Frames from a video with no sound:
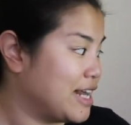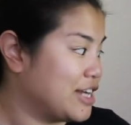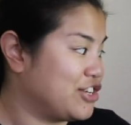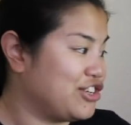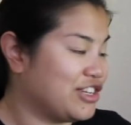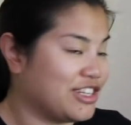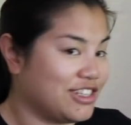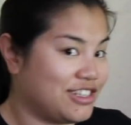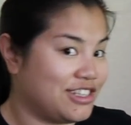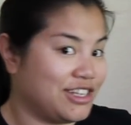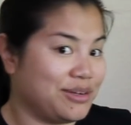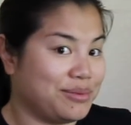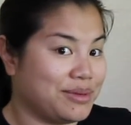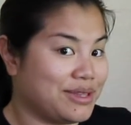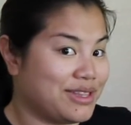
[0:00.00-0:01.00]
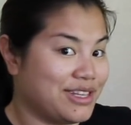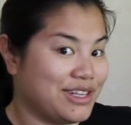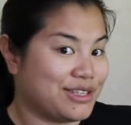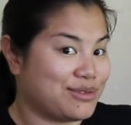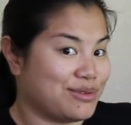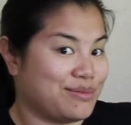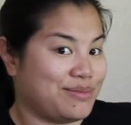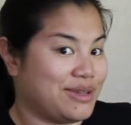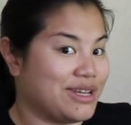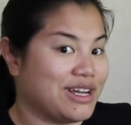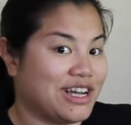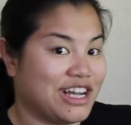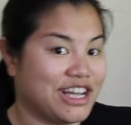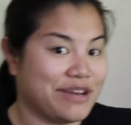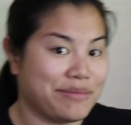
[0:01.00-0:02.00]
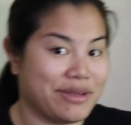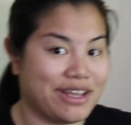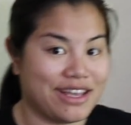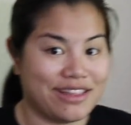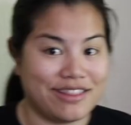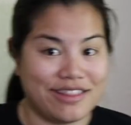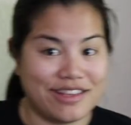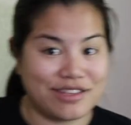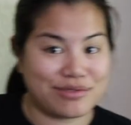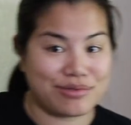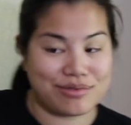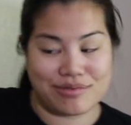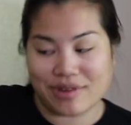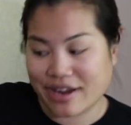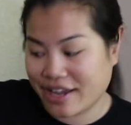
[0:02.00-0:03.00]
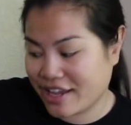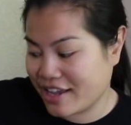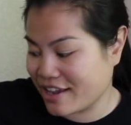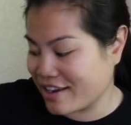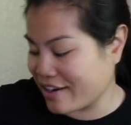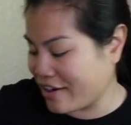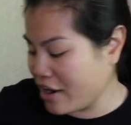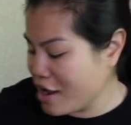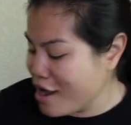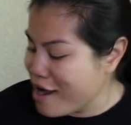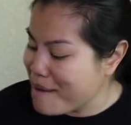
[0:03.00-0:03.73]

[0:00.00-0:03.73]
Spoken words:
as you can see with this one behind me and this one right here.